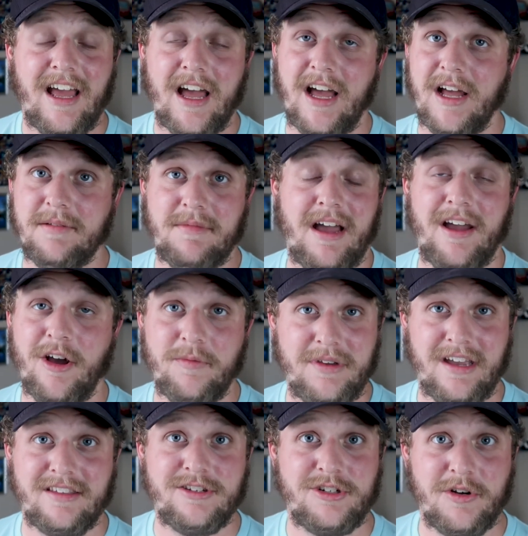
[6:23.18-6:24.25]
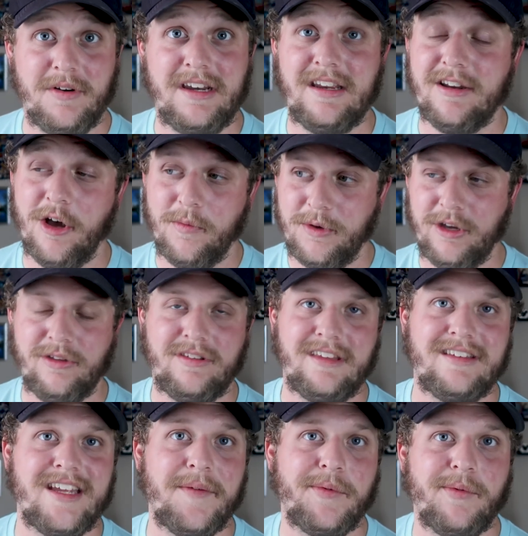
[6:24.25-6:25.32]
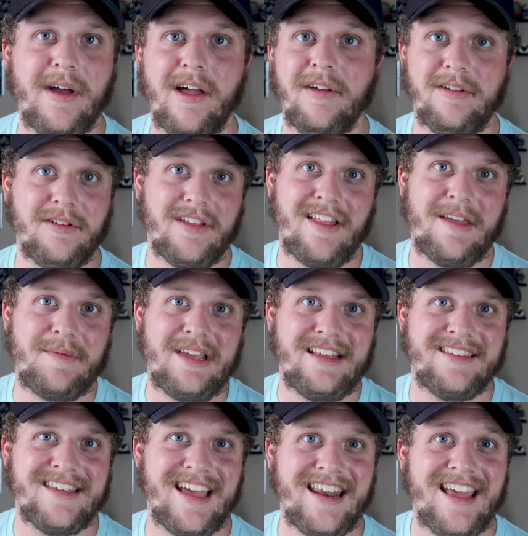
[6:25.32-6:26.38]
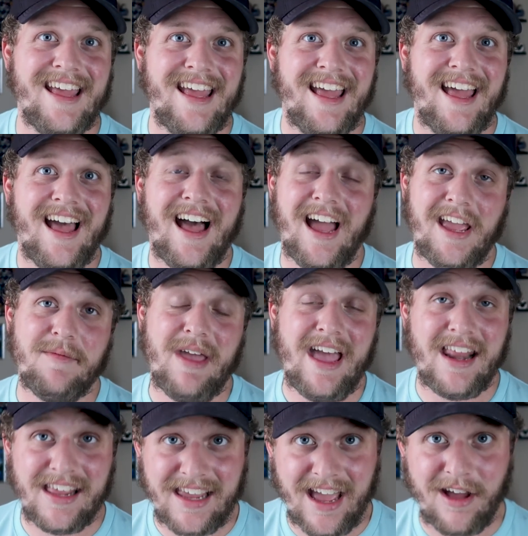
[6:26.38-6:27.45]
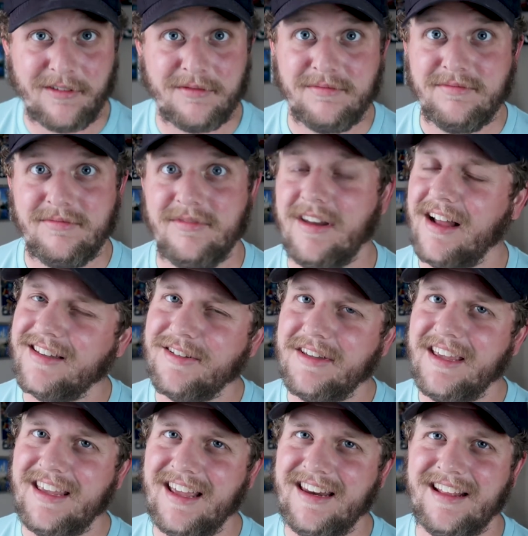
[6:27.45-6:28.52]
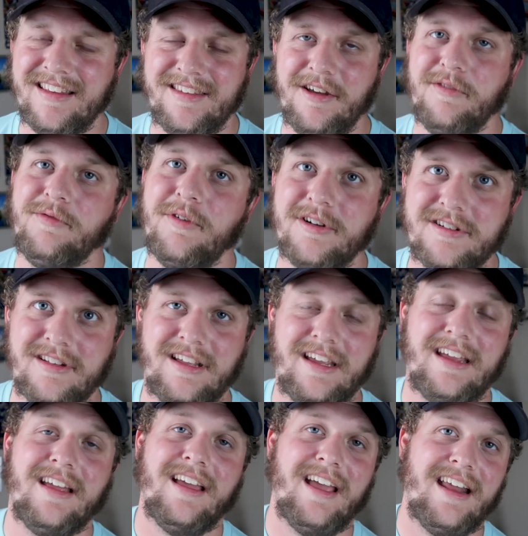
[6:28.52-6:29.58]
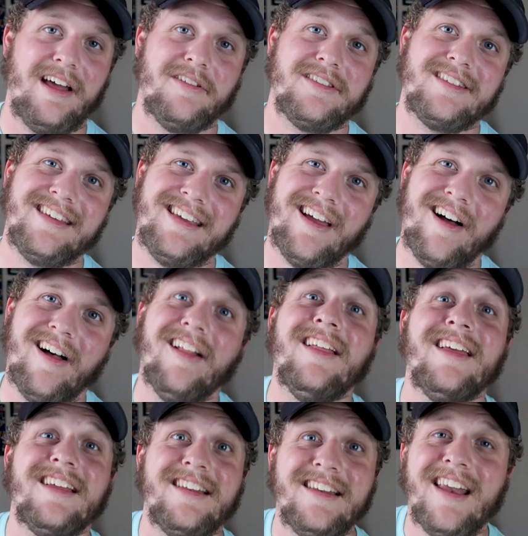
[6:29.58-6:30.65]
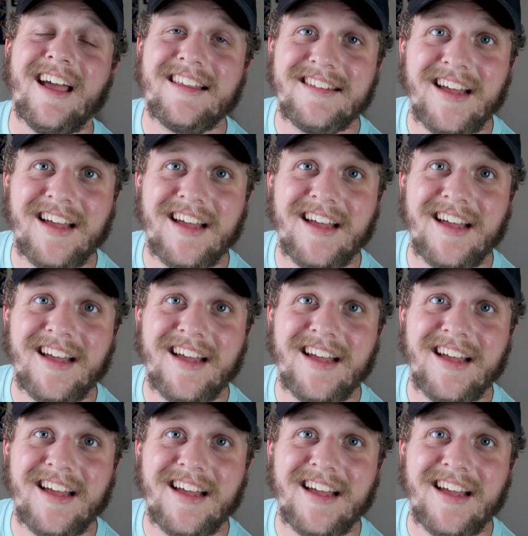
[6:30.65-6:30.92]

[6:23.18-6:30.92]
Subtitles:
I hope you guys enjoyed it. Hope you use these tips well. And with all that being said, I am heading out, not to go get Gideons though, unfortunately, and I'll see y'all next